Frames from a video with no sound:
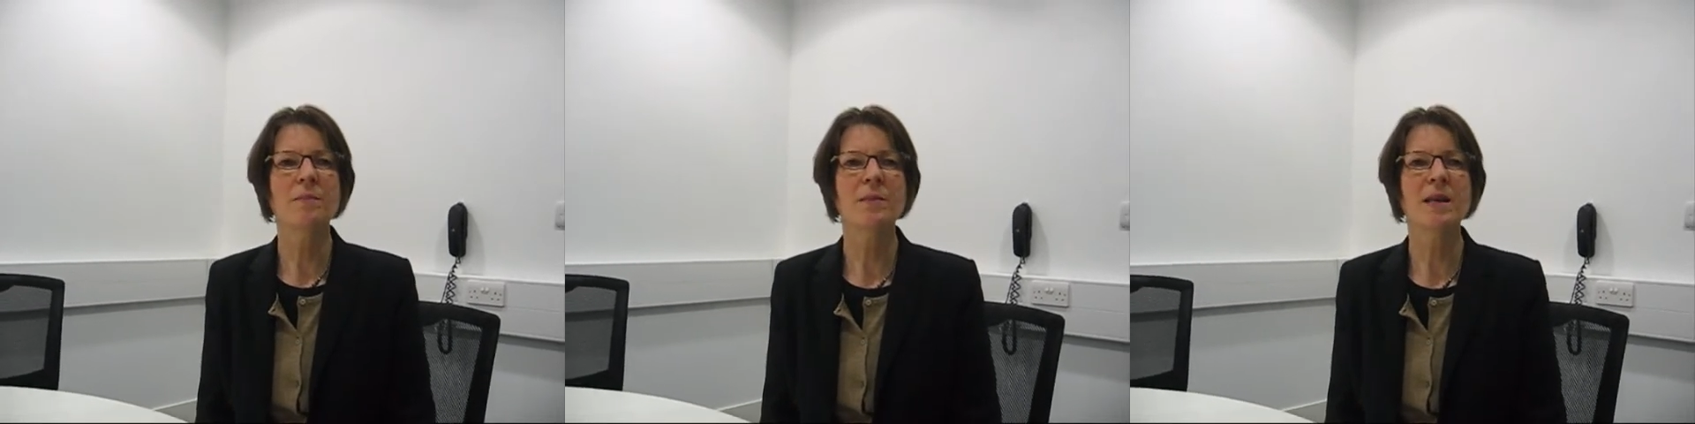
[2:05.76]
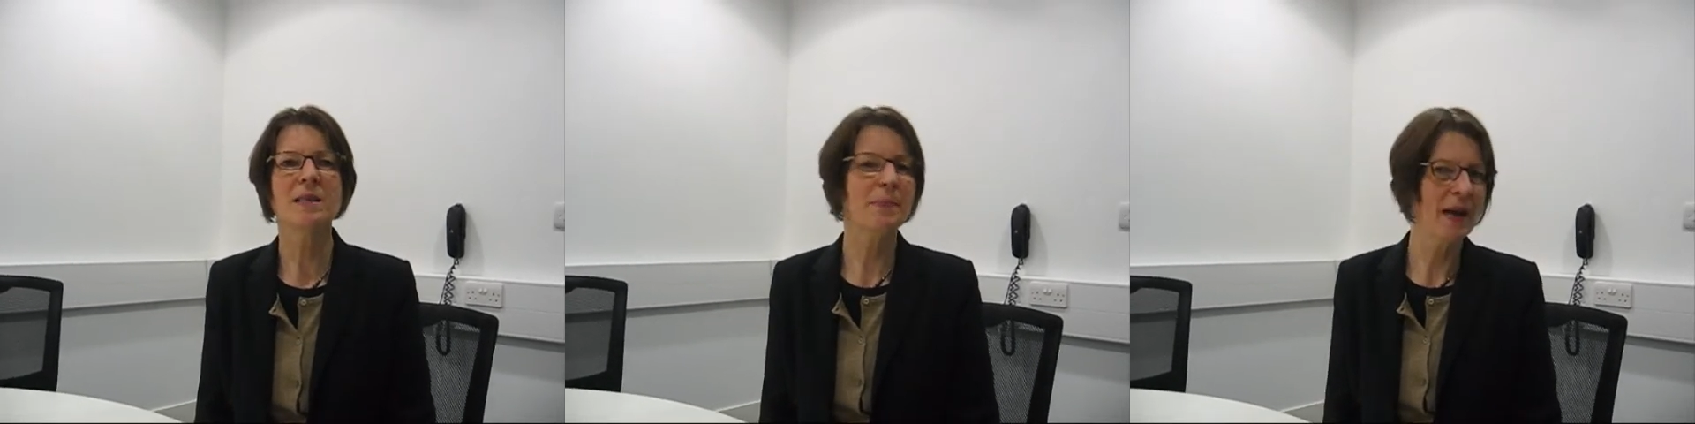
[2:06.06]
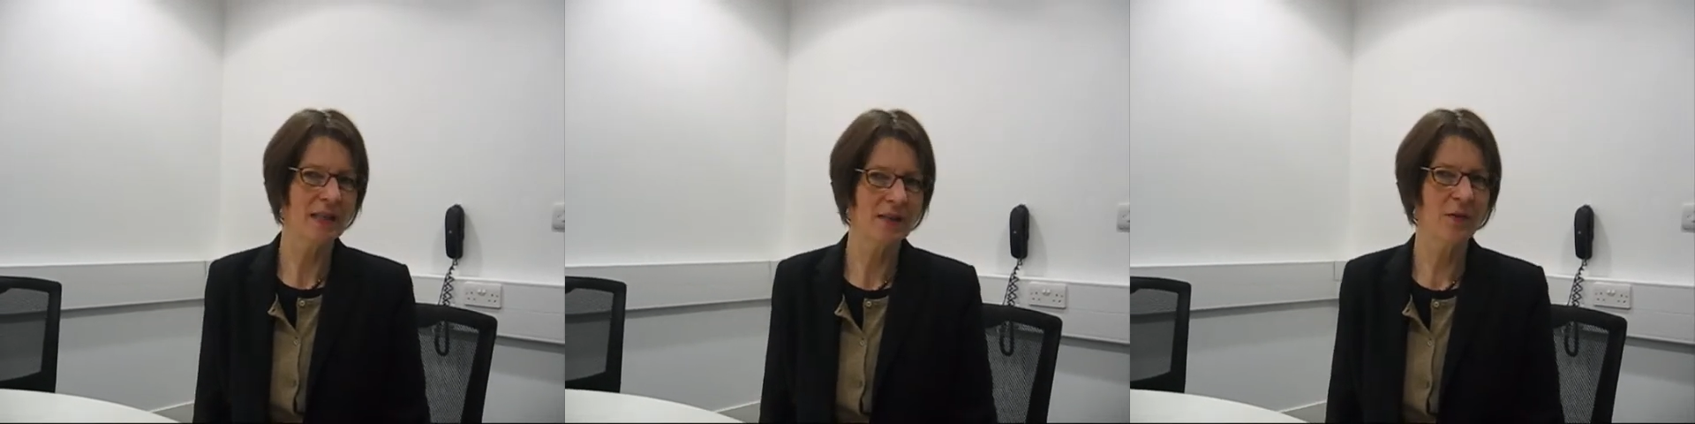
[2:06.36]
It
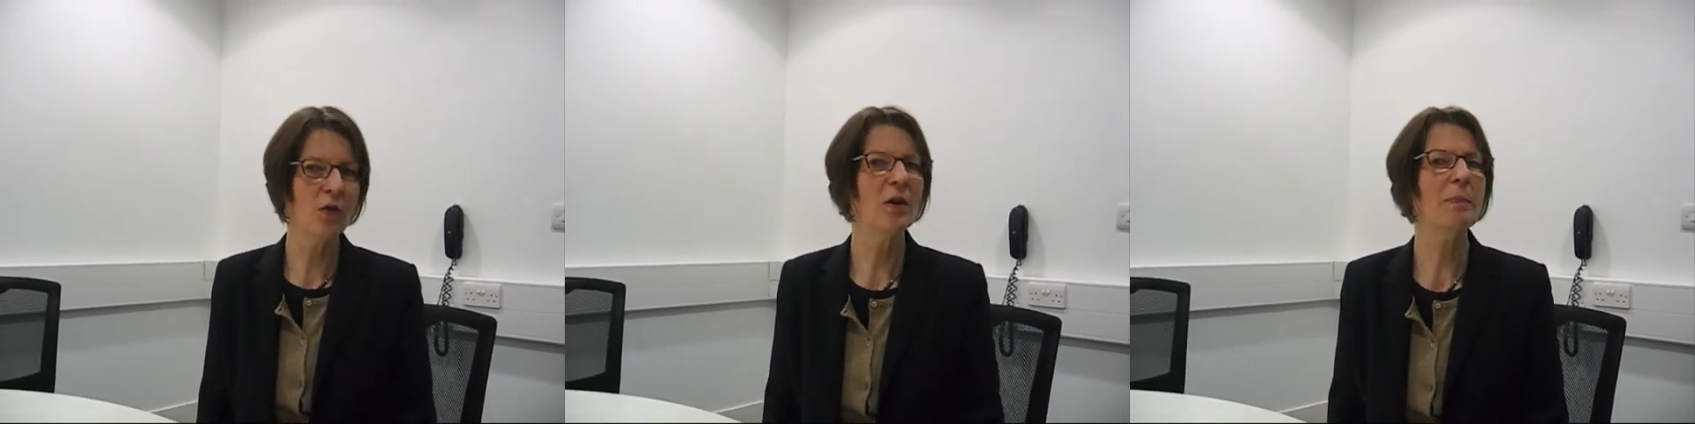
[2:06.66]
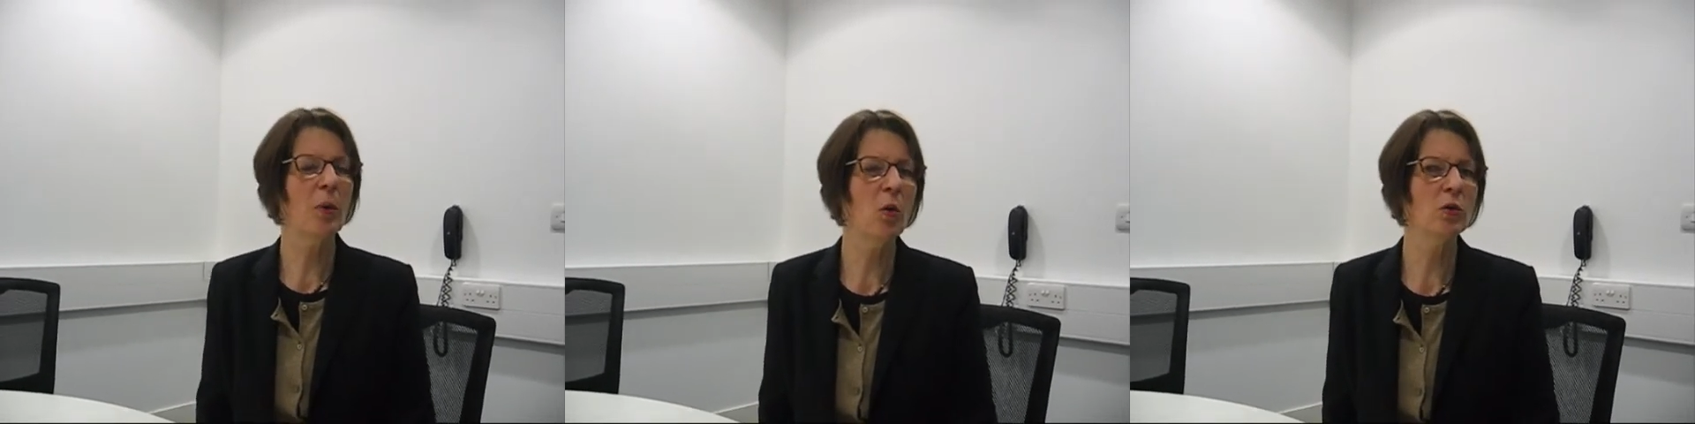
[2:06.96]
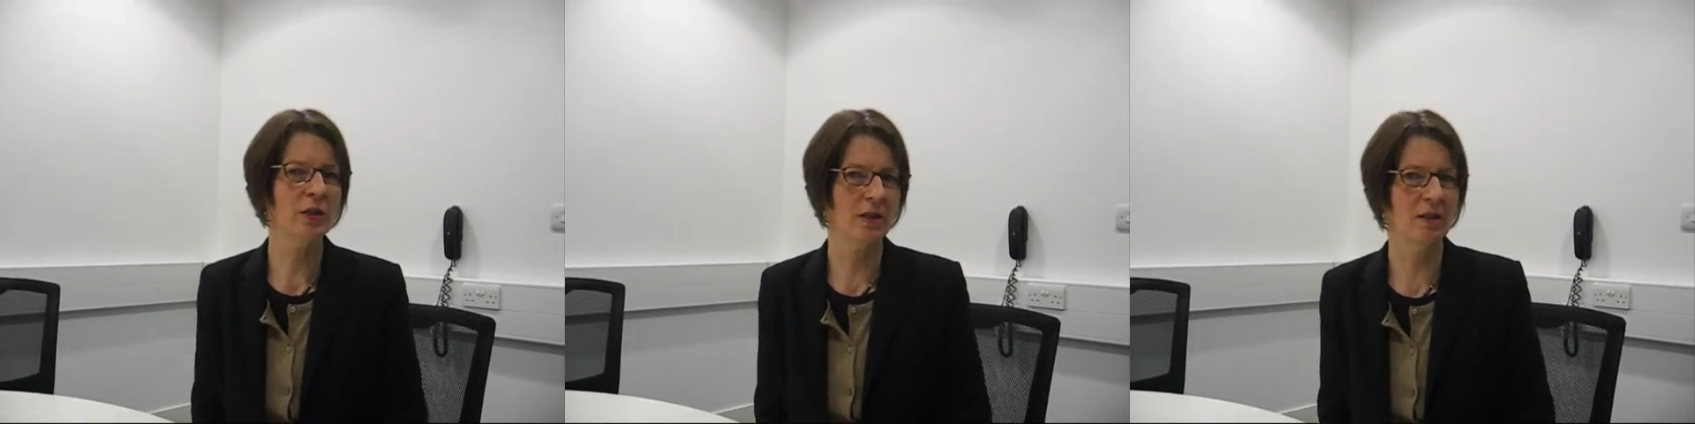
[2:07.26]
depends. If you're a
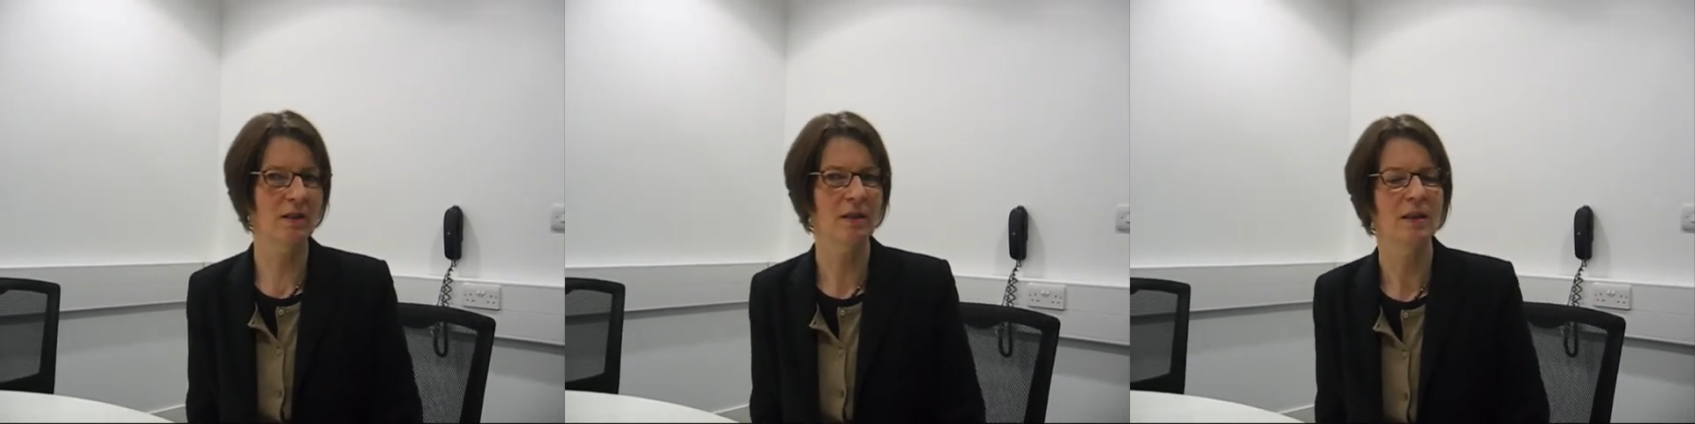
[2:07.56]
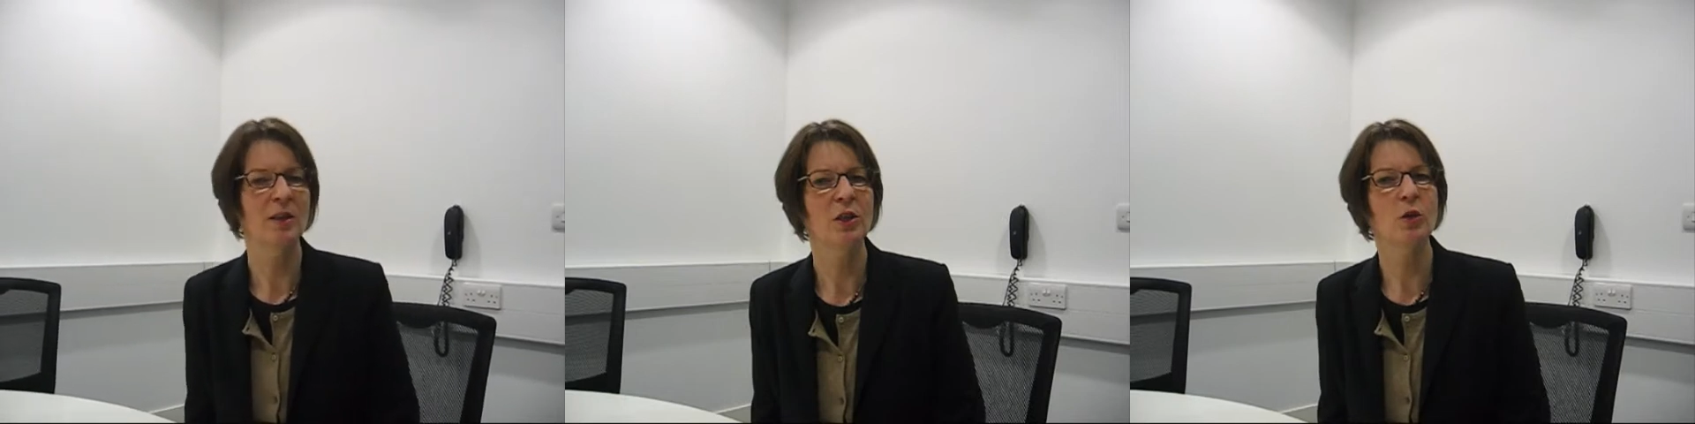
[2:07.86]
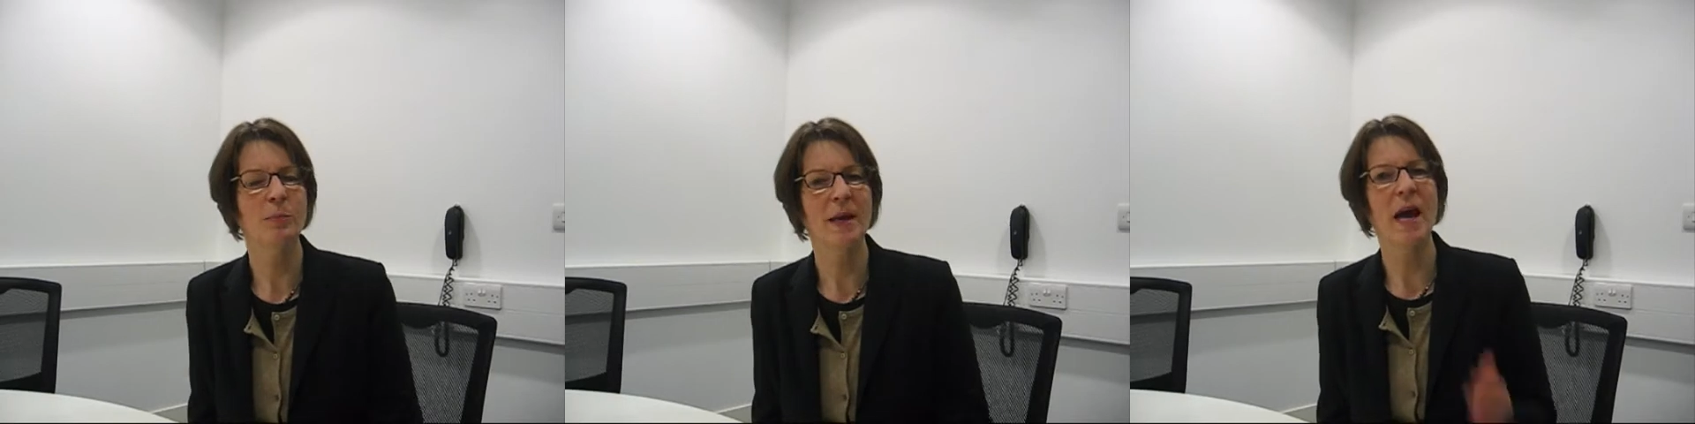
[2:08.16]
reporter, you
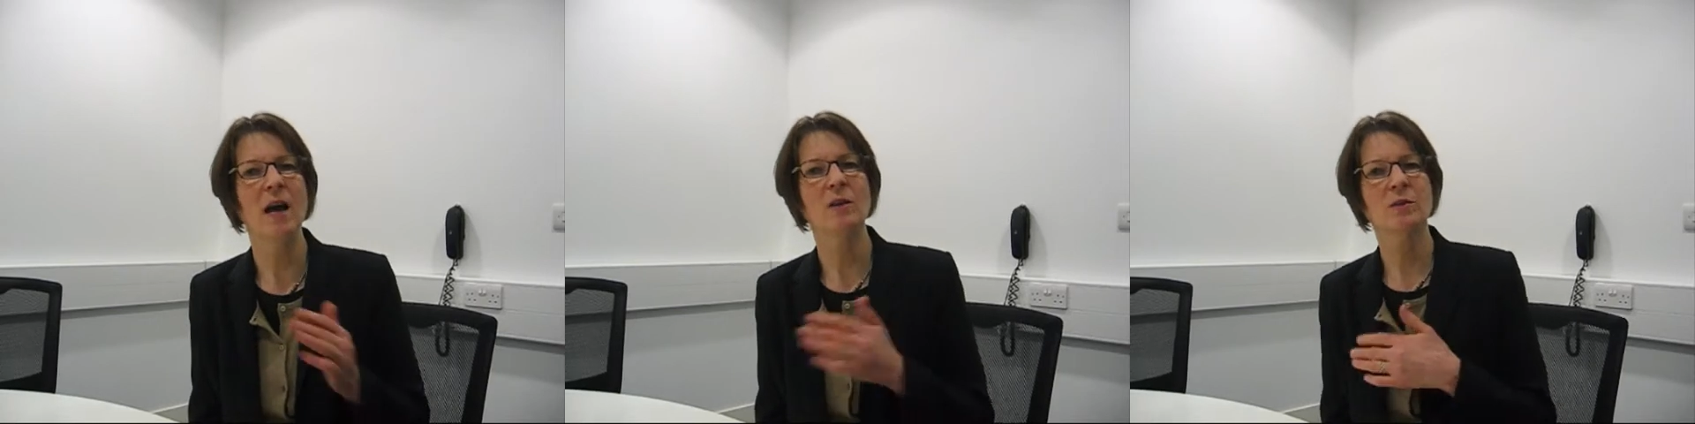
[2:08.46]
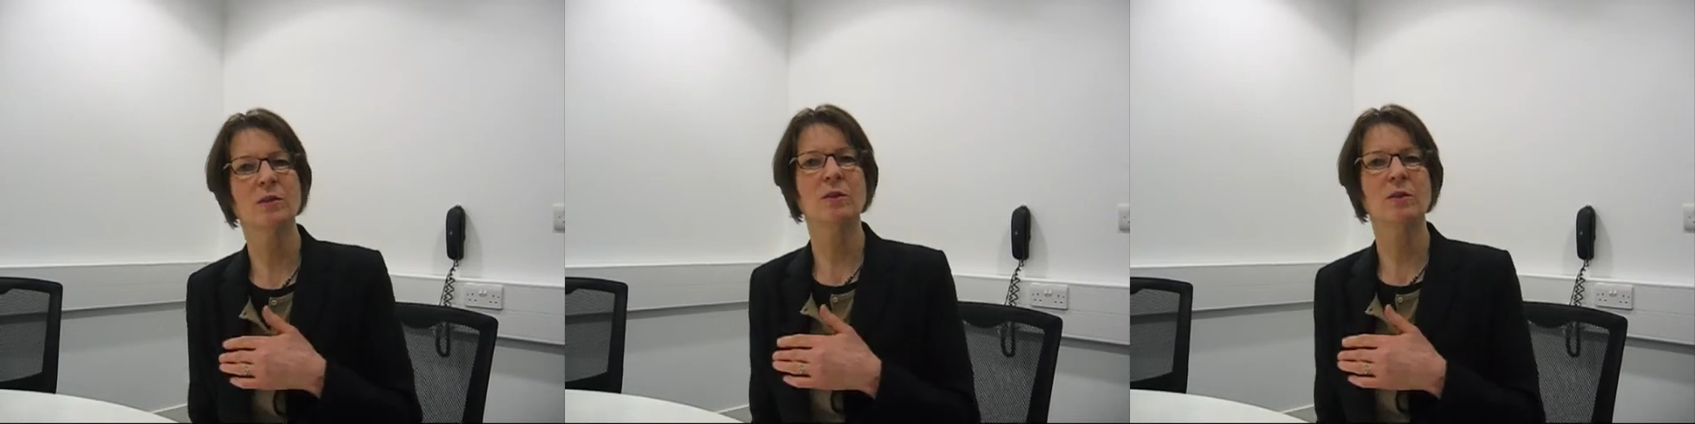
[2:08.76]
will be out